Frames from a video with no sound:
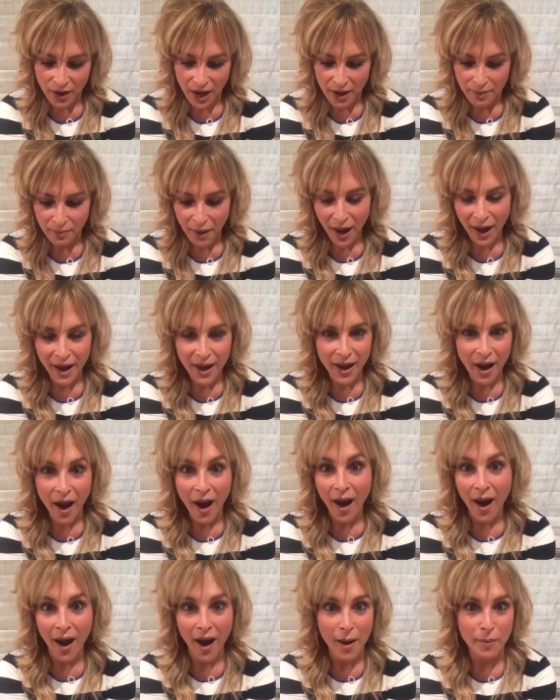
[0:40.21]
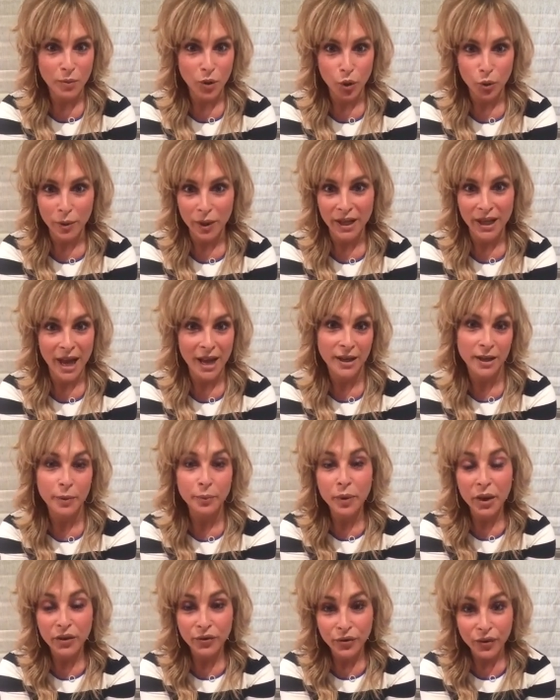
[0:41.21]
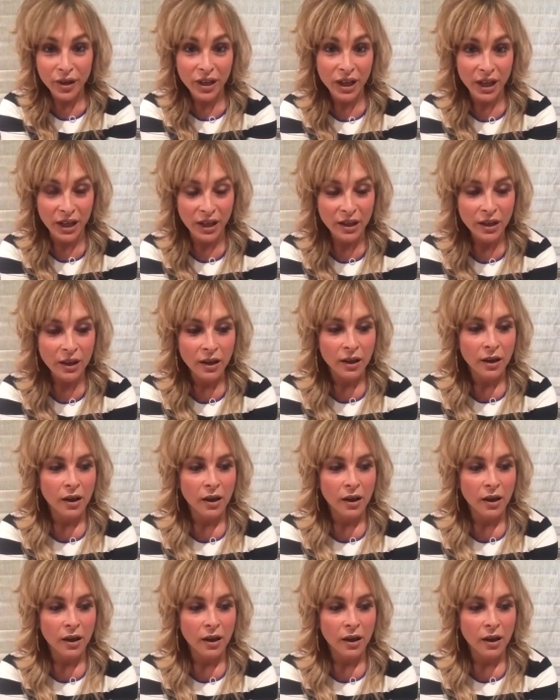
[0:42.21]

and my aha moment and epiphany